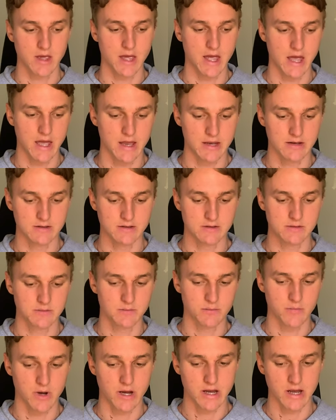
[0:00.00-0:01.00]
And
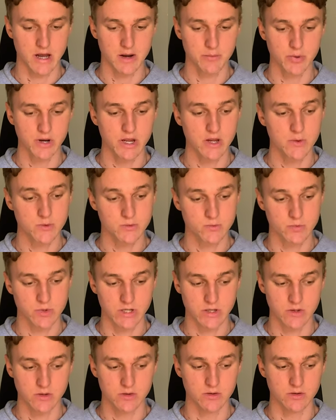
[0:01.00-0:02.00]
my upbringing was pretty
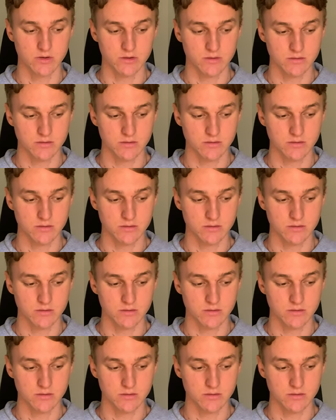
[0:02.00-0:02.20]
good,